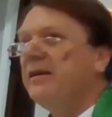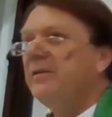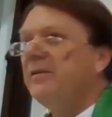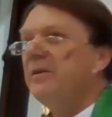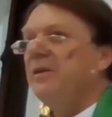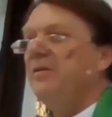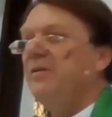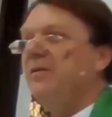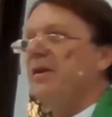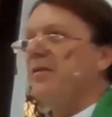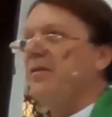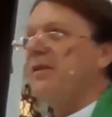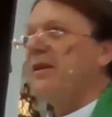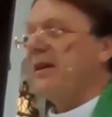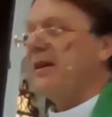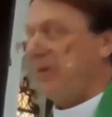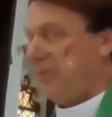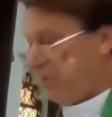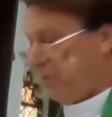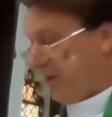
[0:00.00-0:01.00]
when you've given
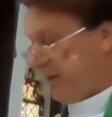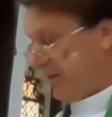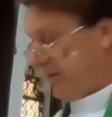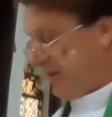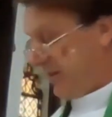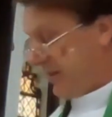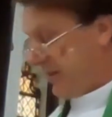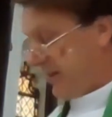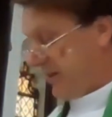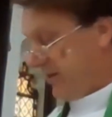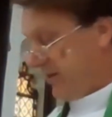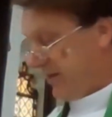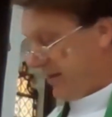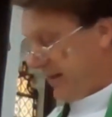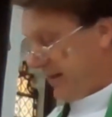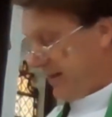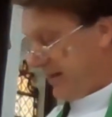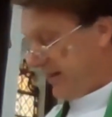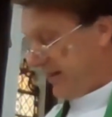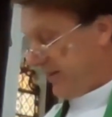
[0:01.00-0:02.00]
out the presents and you
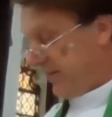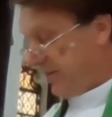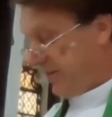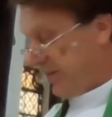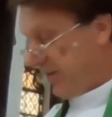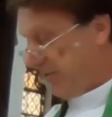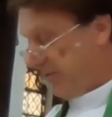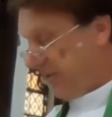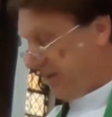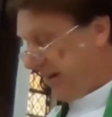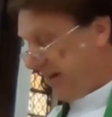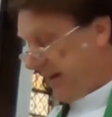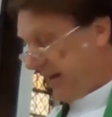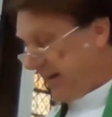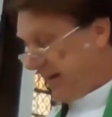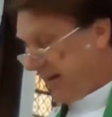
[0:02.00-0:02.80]
say to your children,